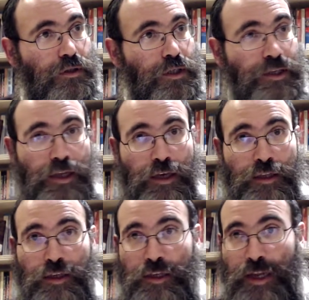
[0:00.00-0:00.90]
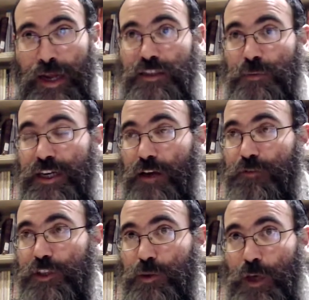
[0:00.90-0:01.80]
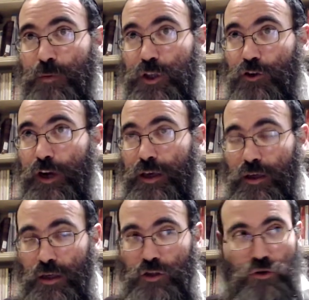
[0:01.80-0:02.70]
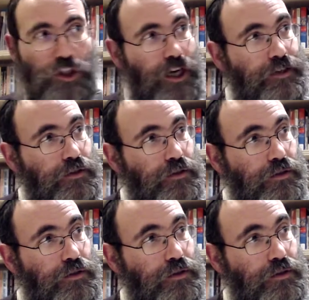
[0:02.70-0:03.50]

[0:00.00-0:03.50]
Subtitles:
in etzma nefesh, to be able to create a new child,